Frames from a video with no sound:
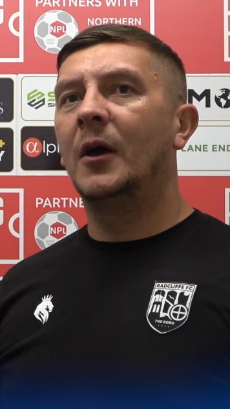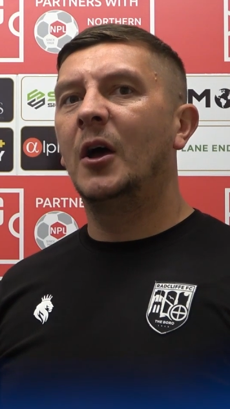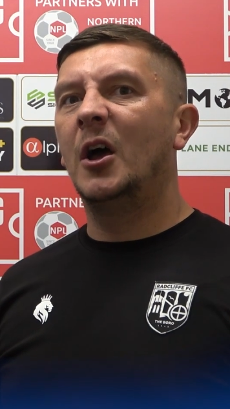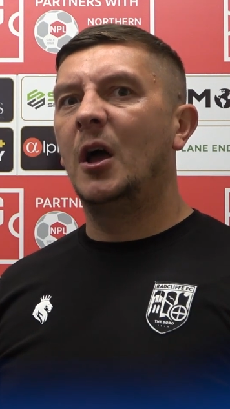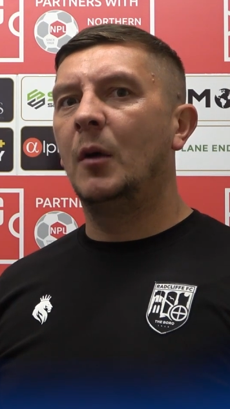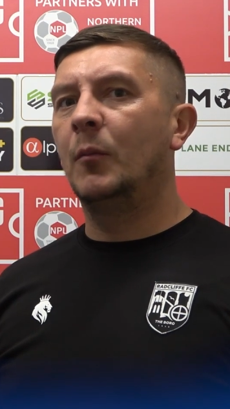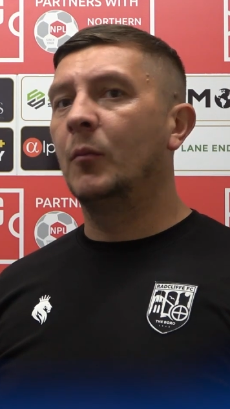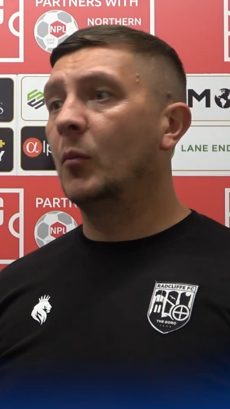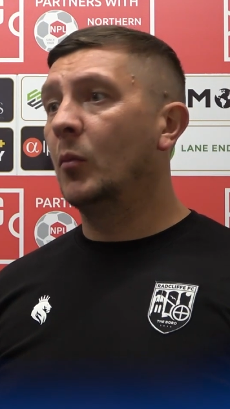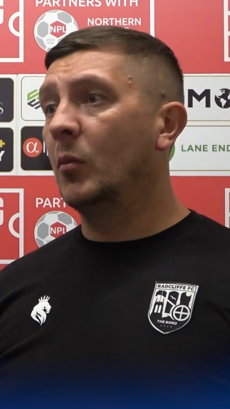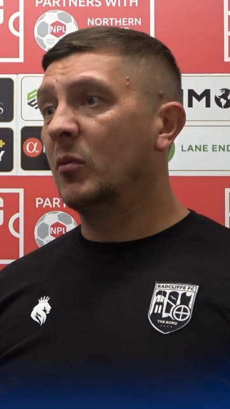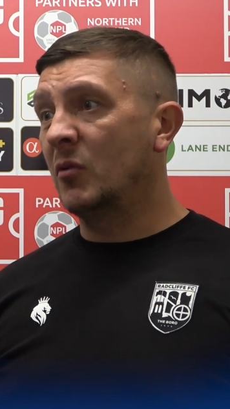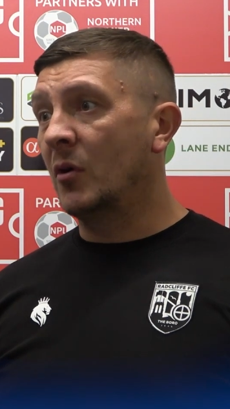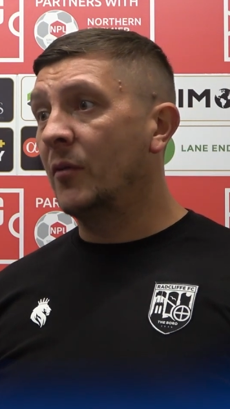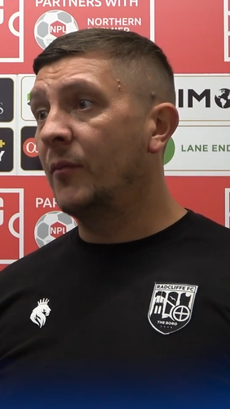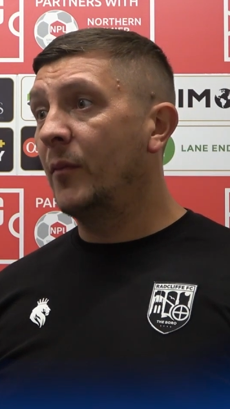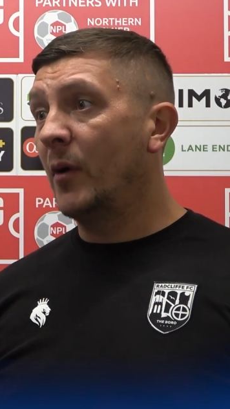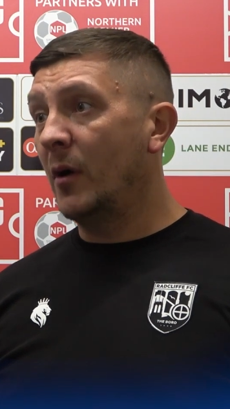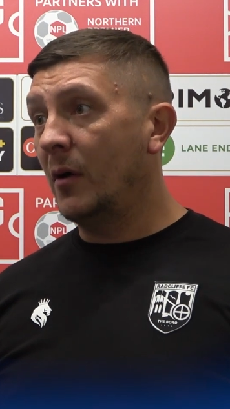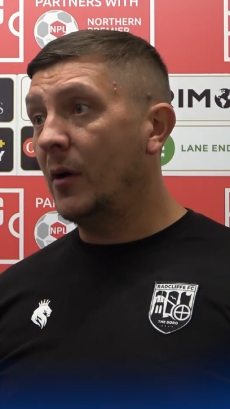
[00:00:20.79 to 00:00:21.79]
were
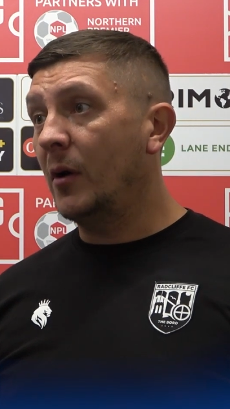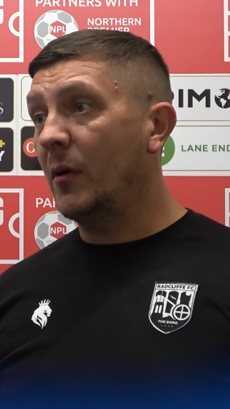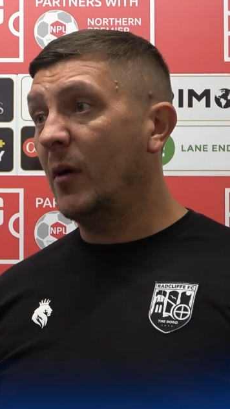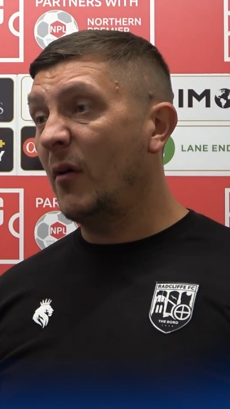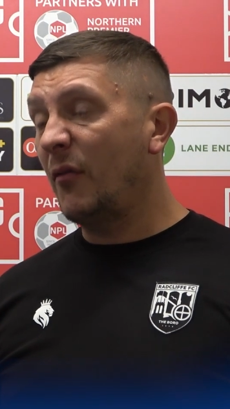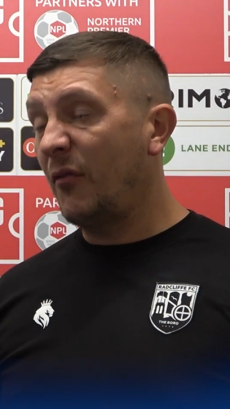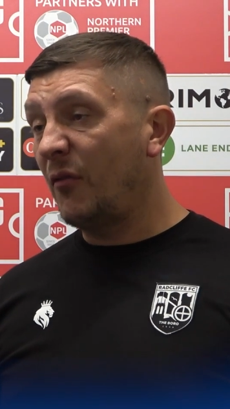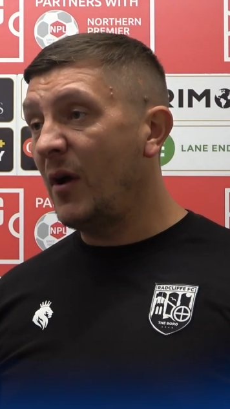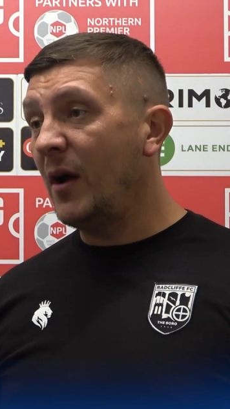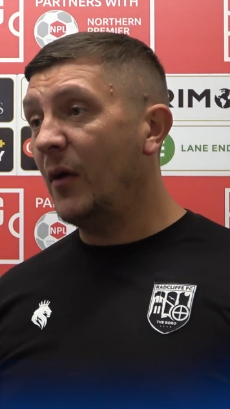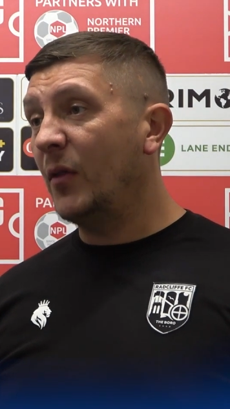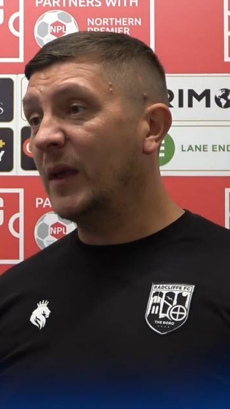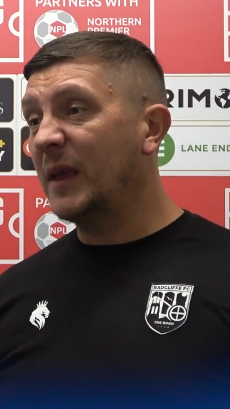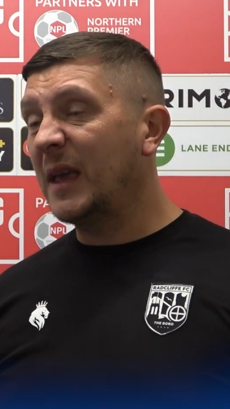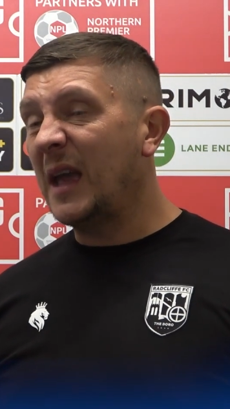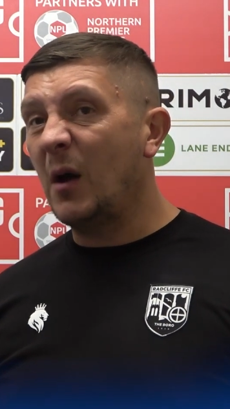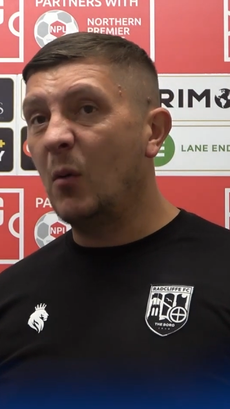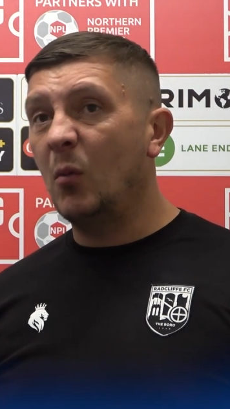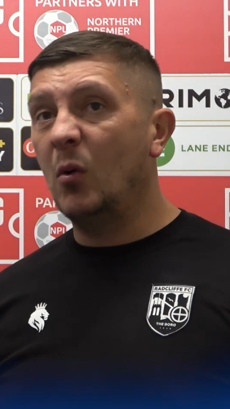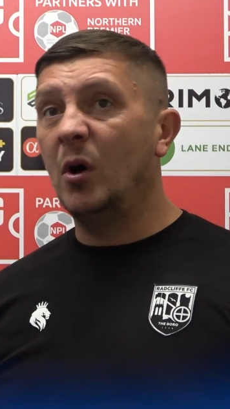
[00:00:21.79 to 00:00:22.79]
a threat on the
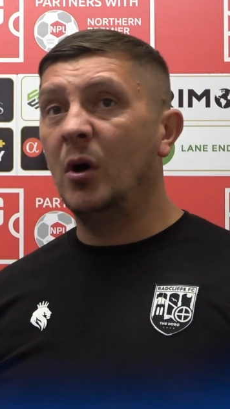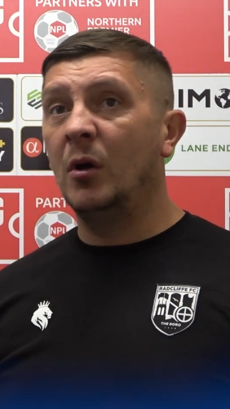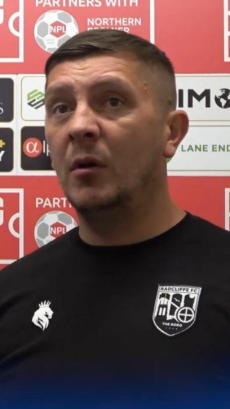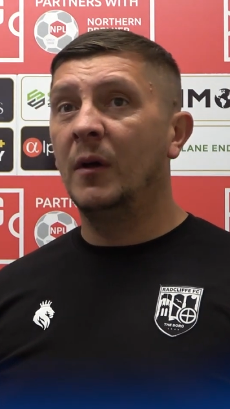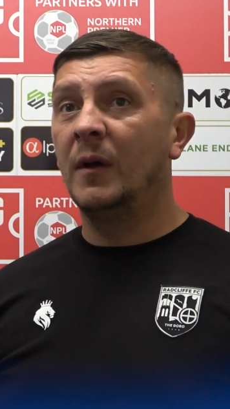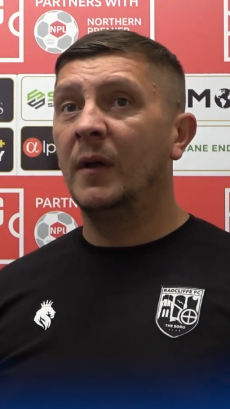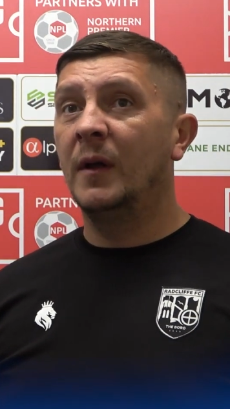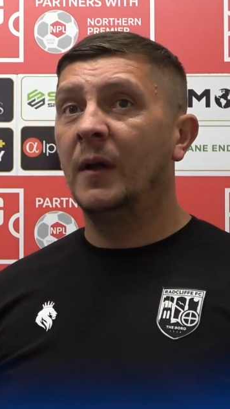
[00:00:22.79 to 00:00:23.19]
counter,